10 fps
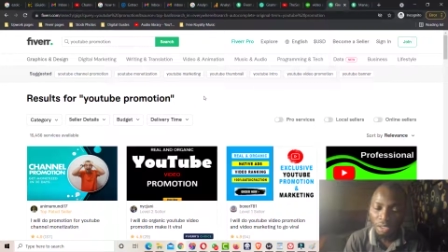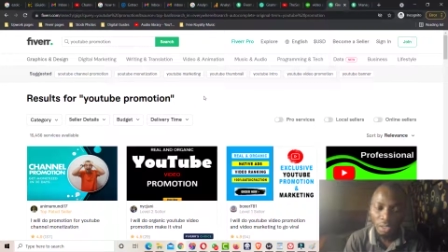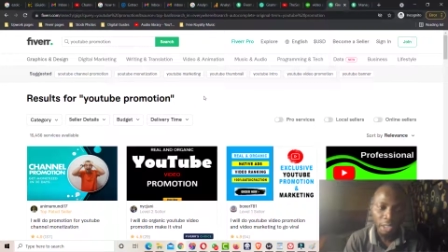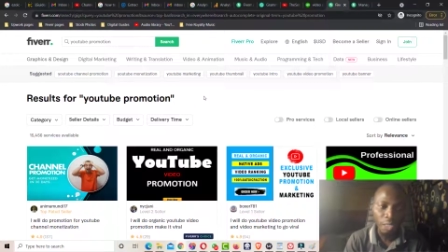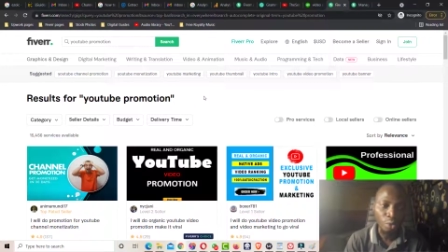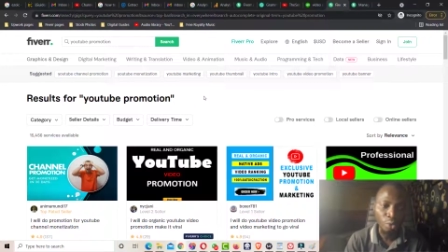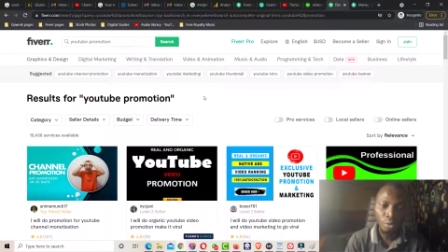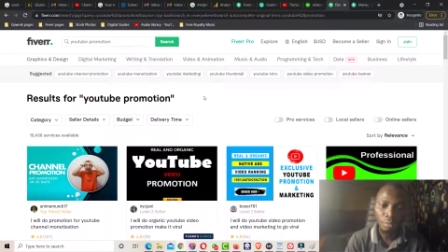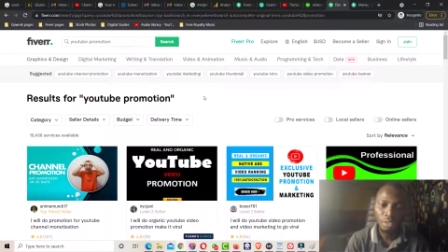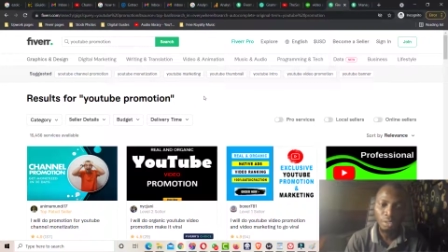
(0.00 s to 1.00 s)
the low
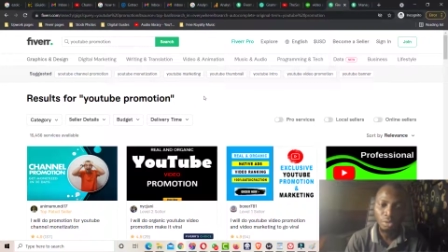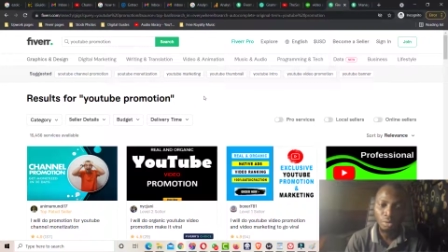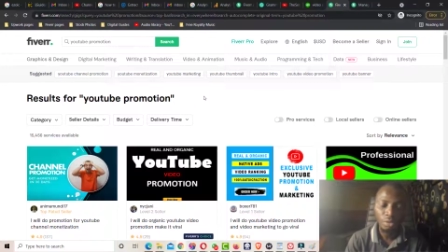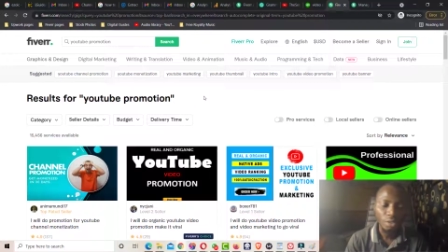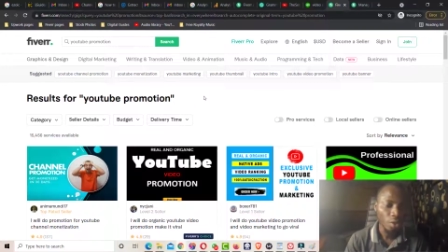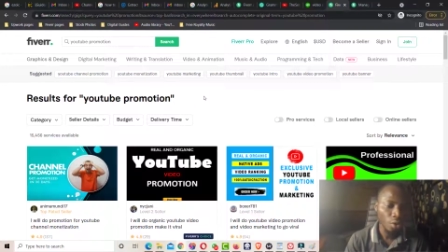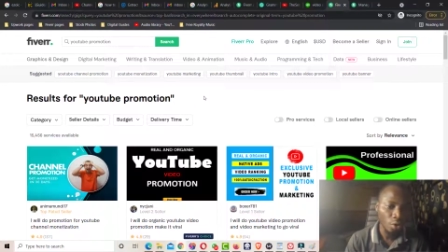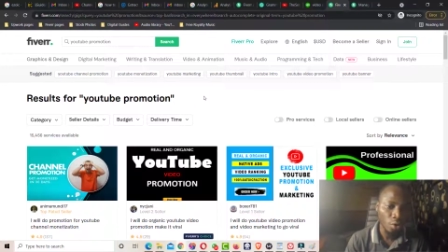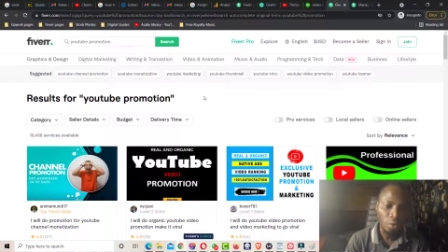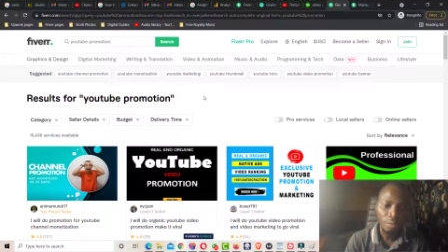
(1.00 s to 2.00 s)
competition or low
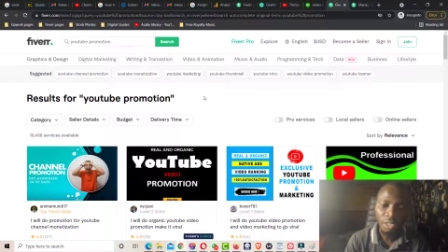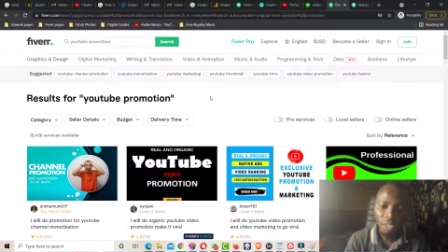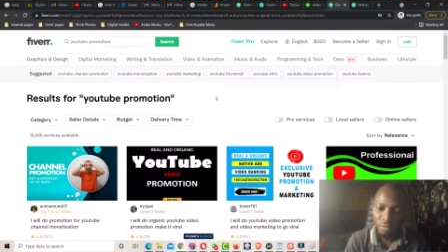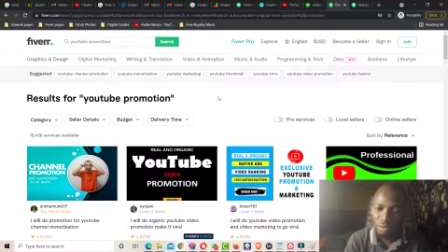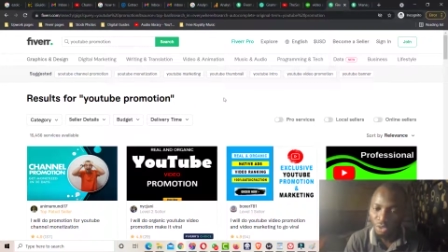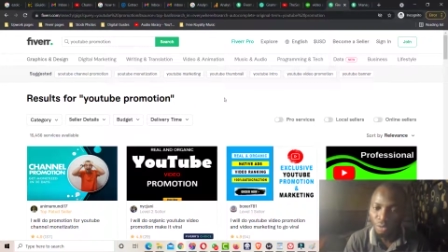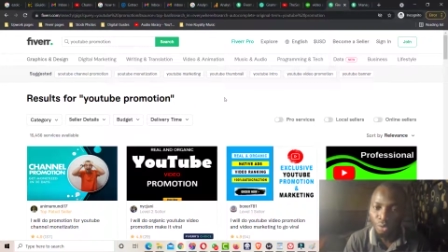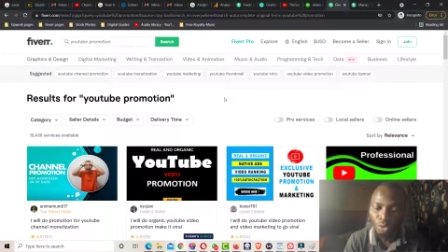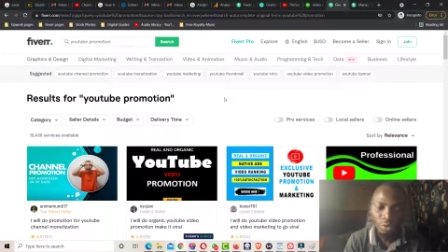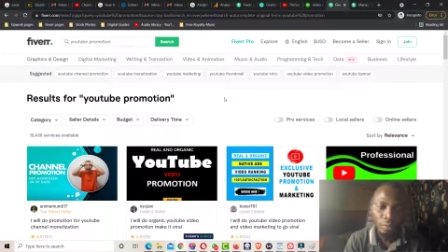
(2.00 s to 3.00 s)
competitive
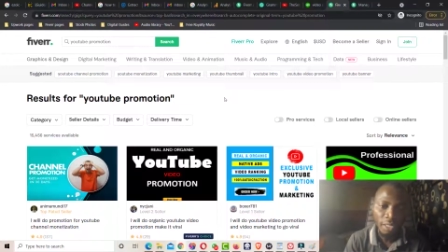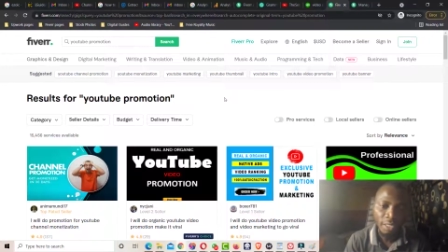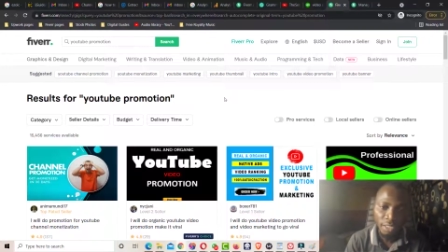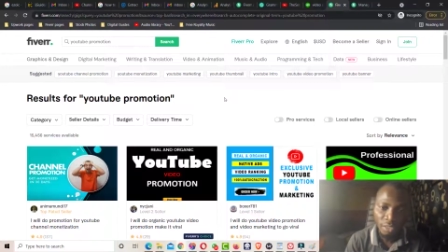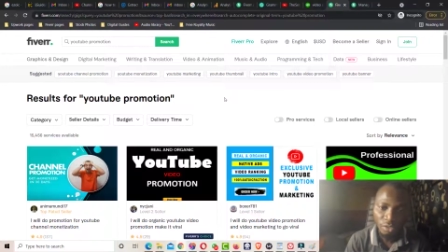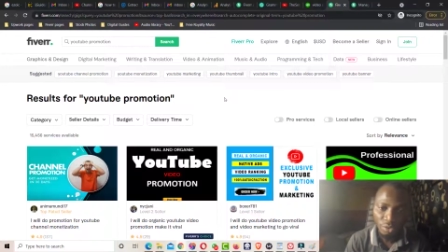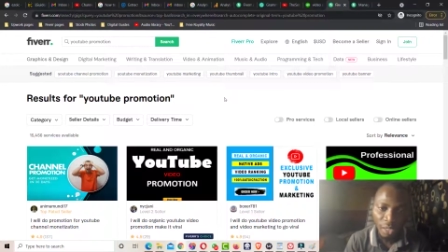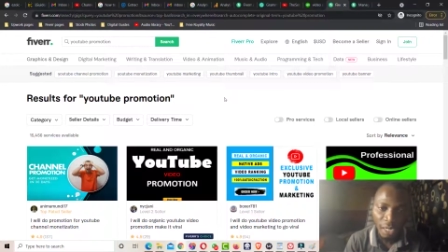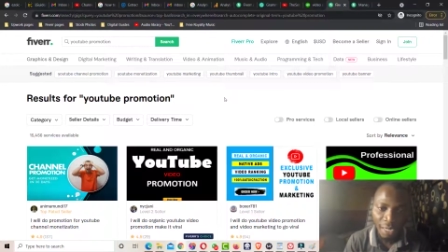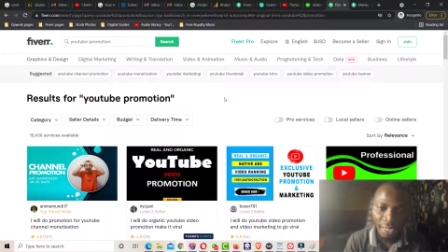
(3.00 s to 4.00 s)
keywords on my gig, so that
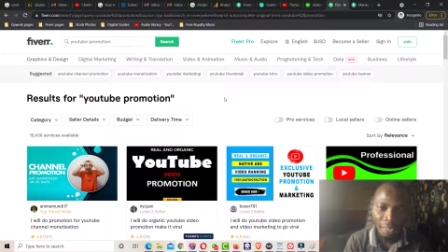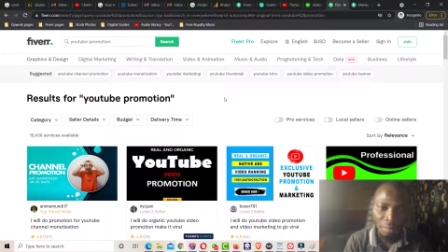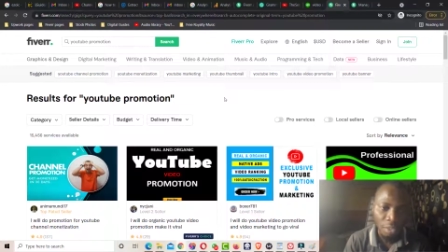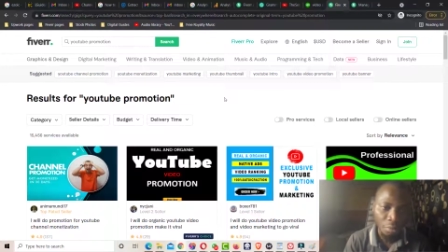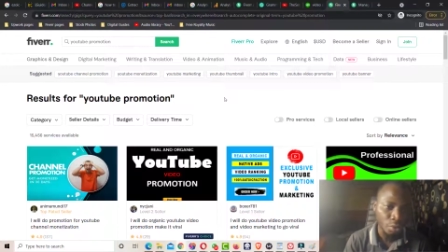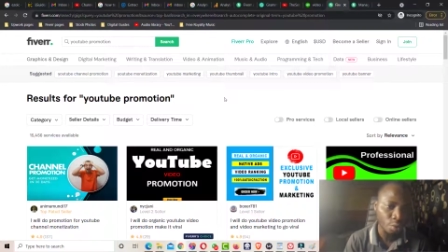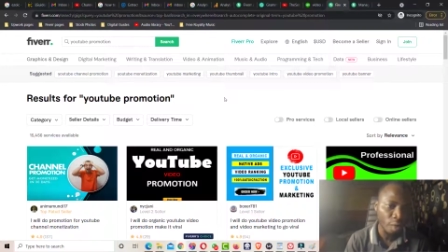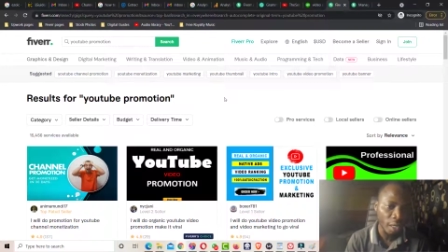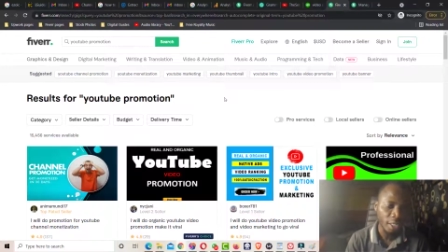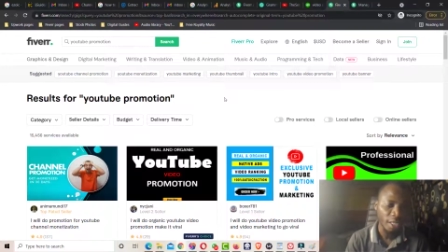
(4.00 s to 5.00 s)
I can be able to
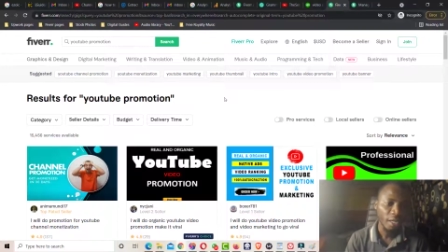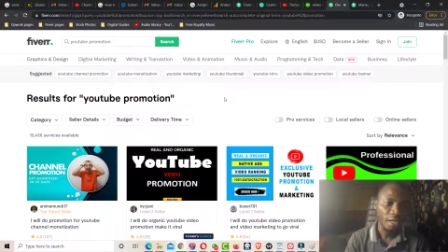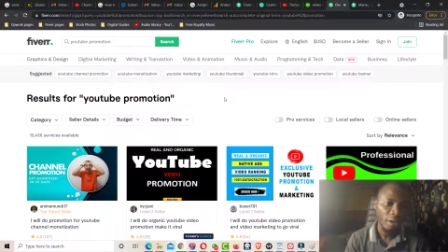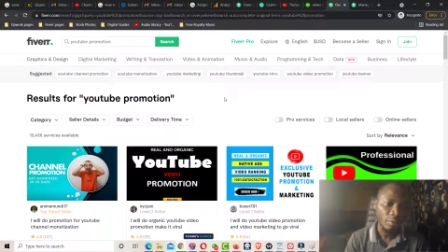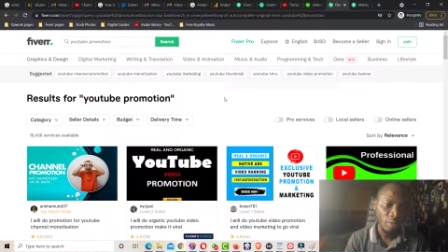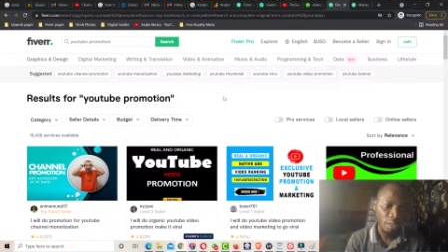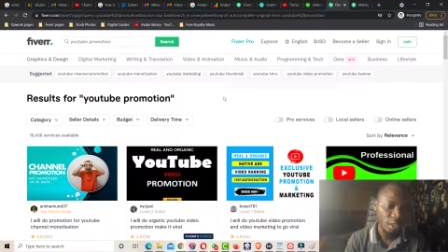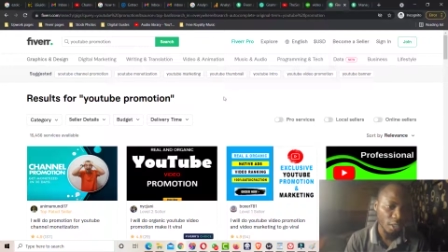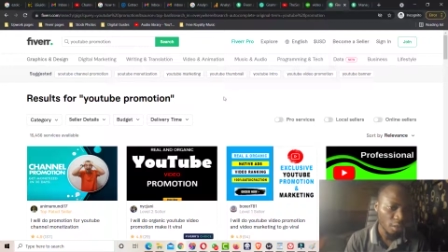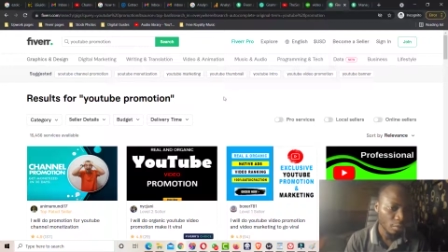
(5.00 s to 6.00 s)
rank and make
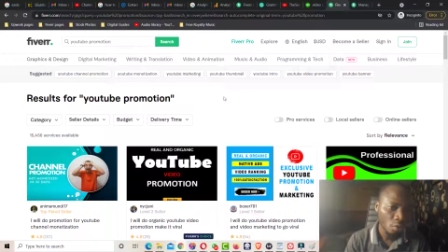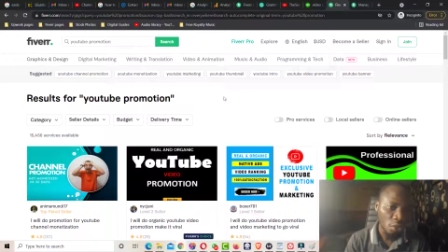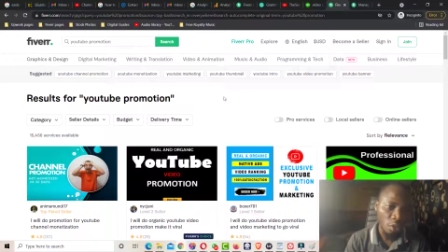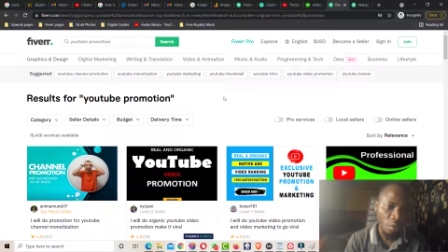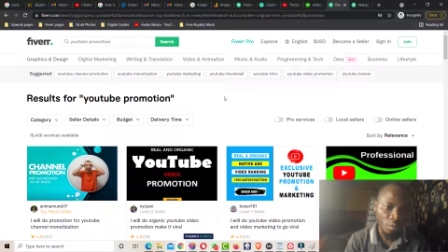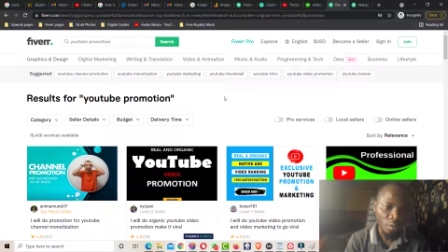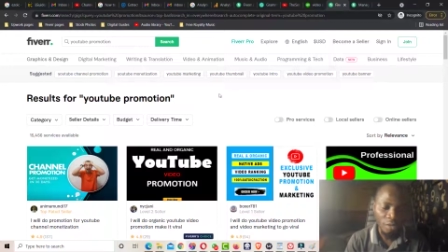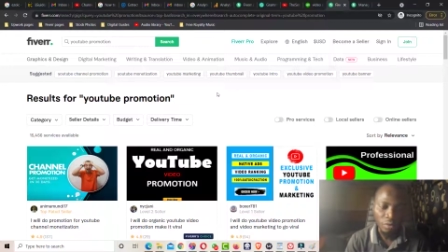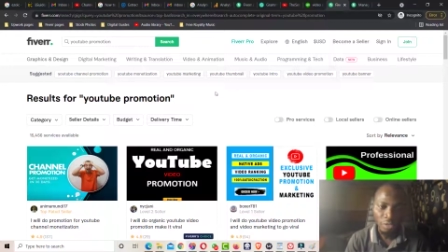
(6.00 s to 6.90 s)
money on Fiverr.